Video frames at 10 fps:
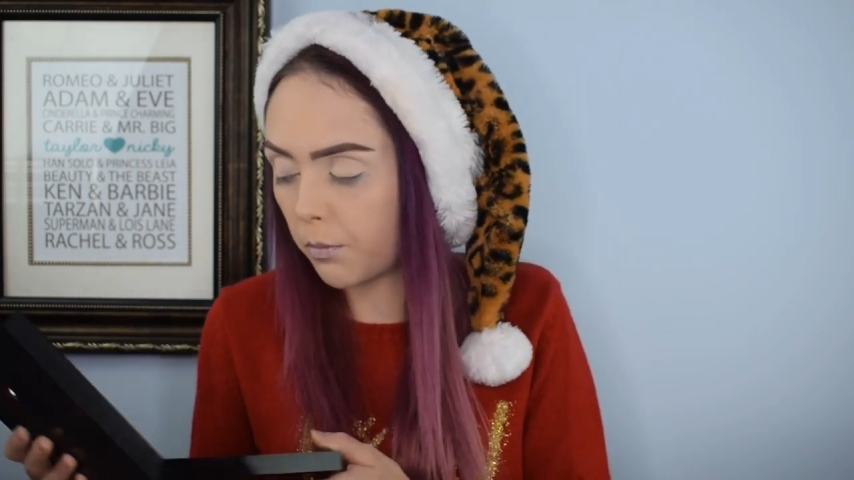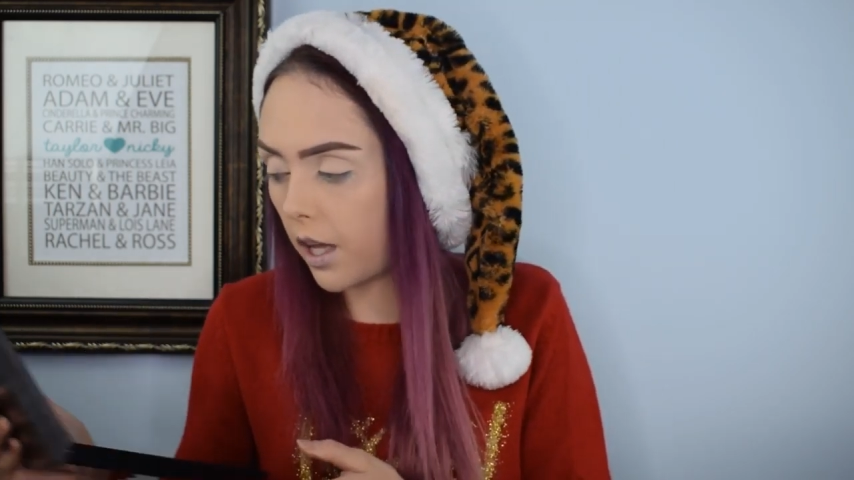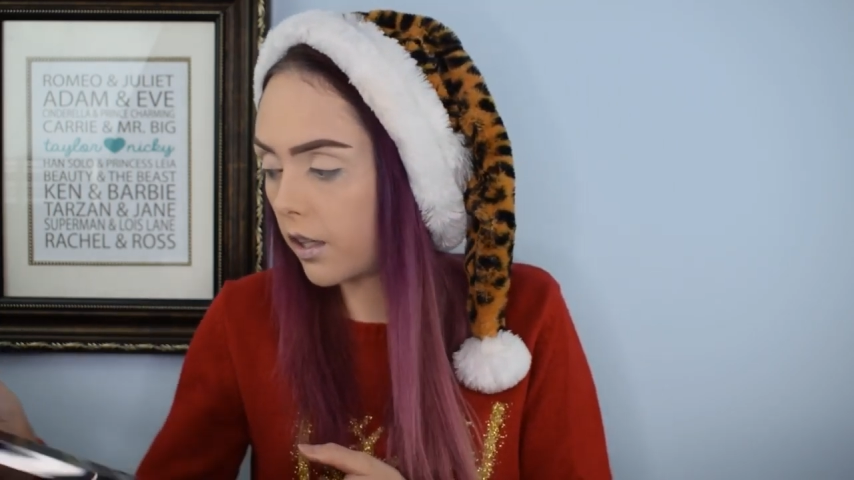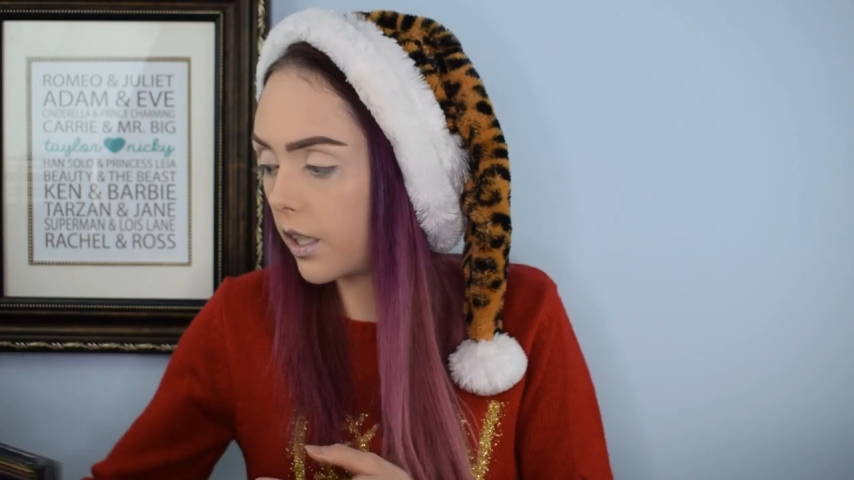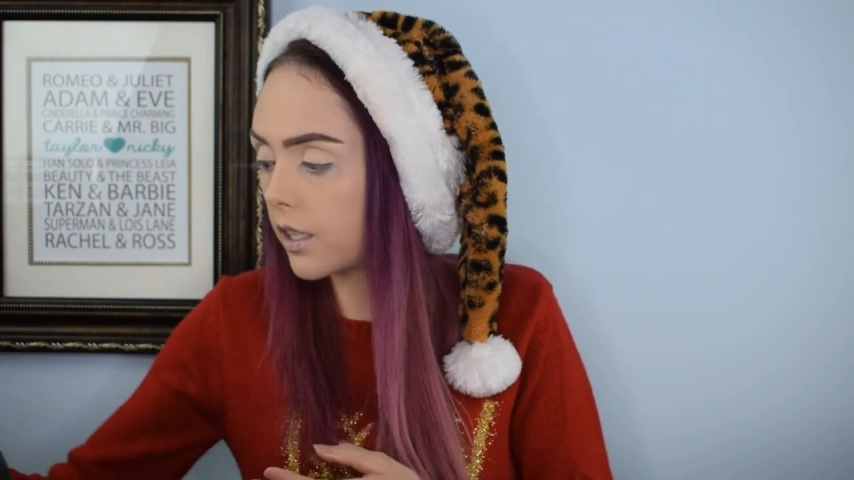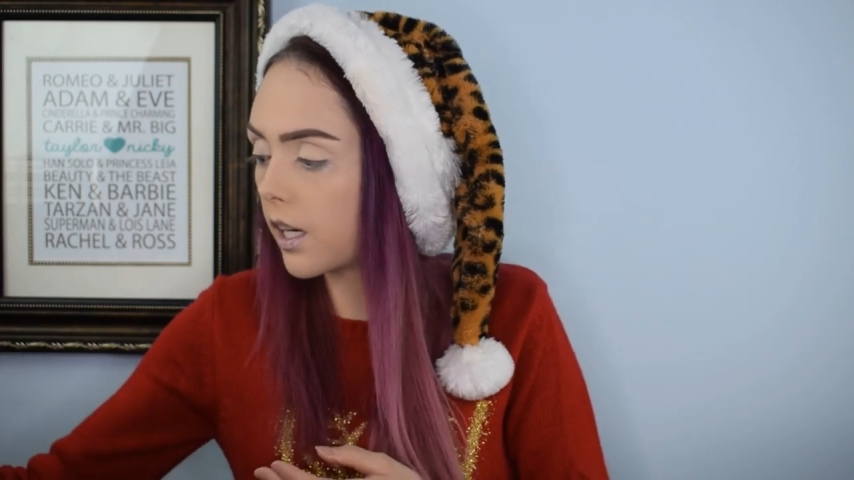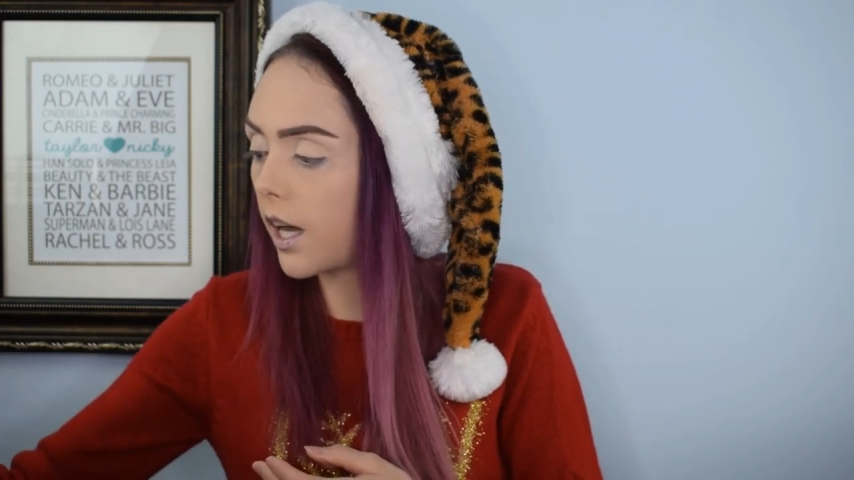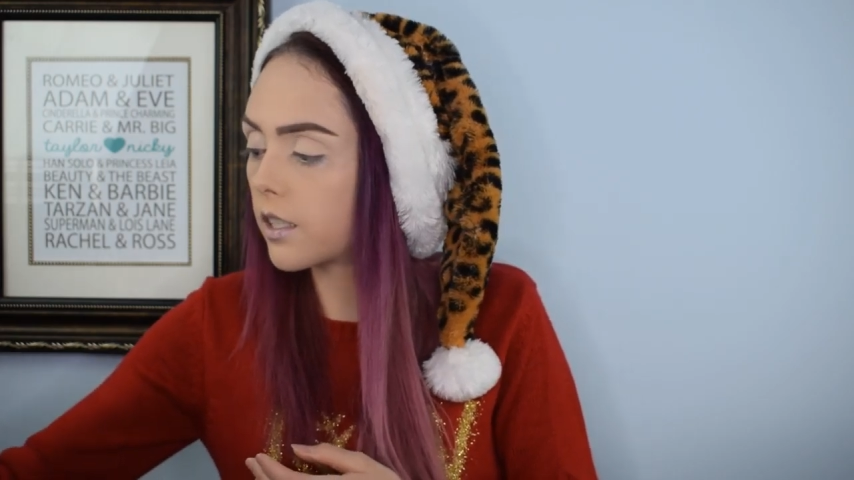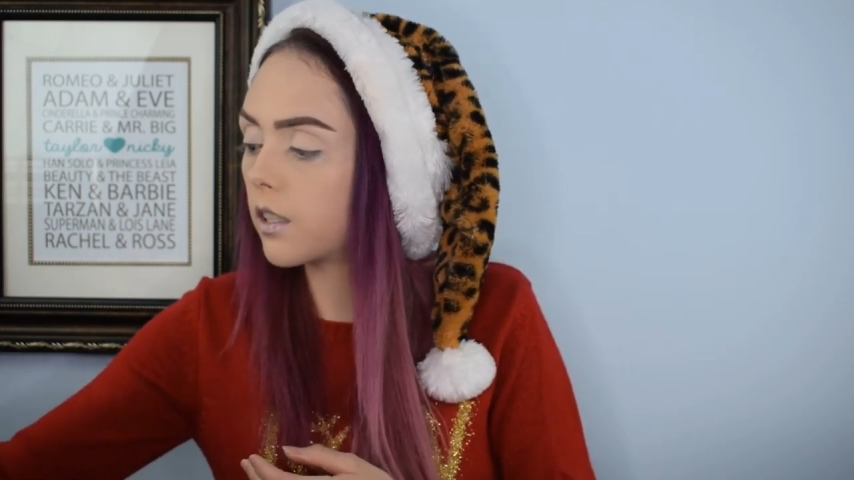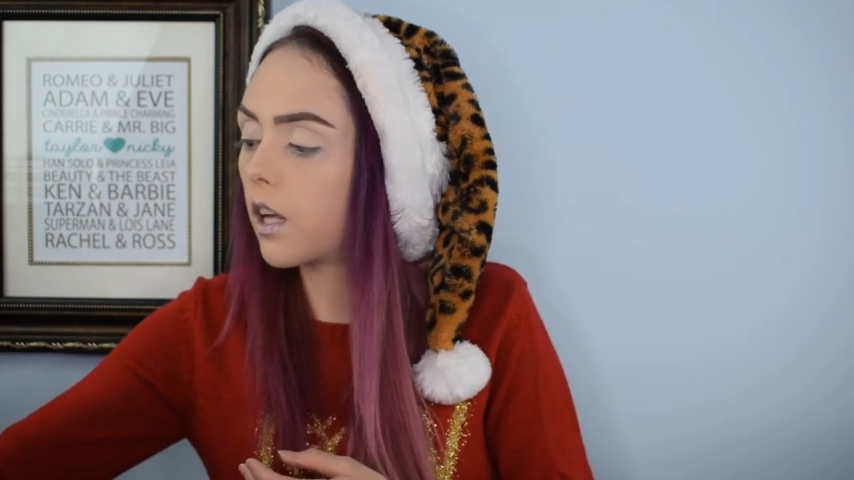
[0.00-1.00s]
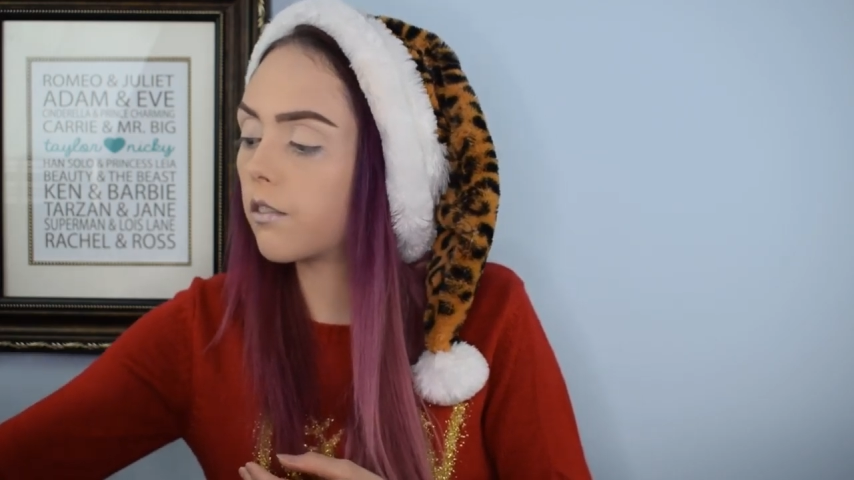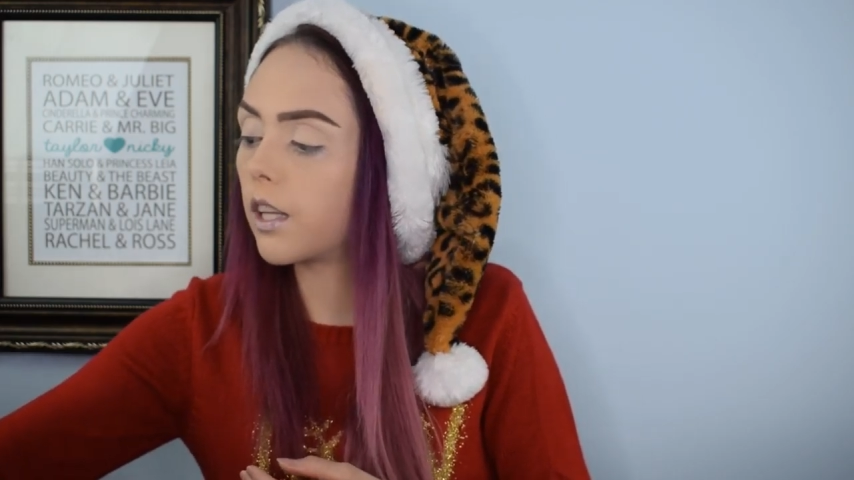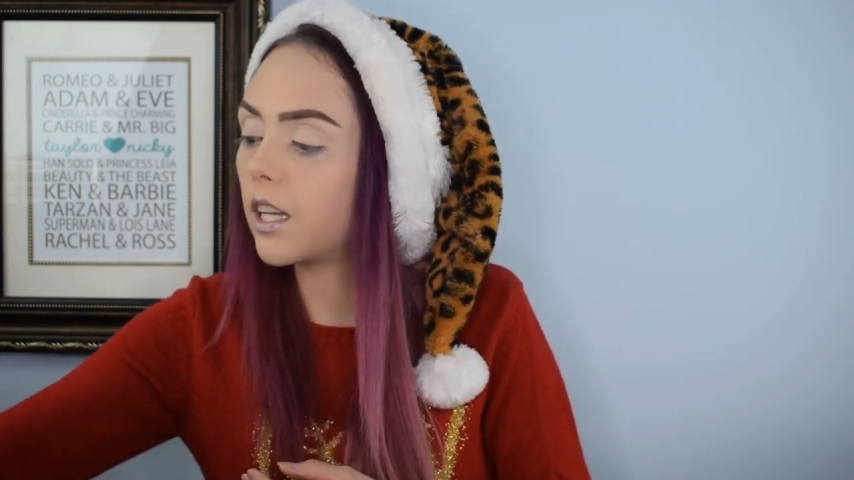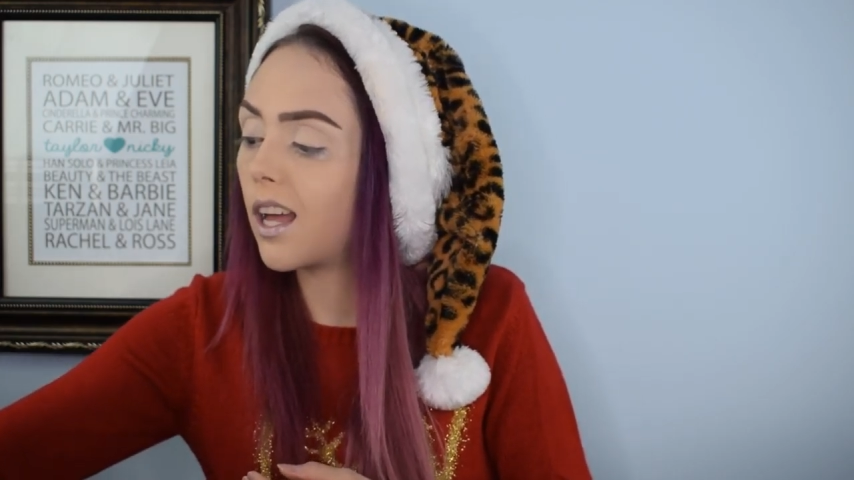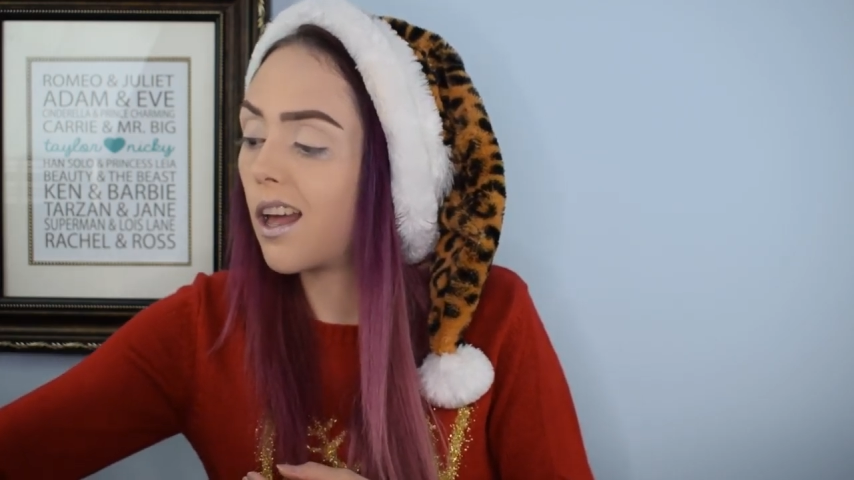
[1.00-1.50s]
palette is it has a lot of
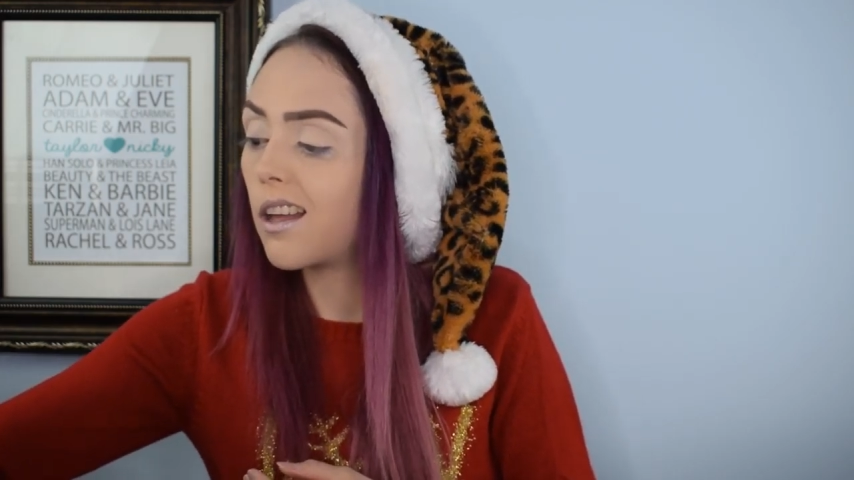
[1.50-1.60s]
like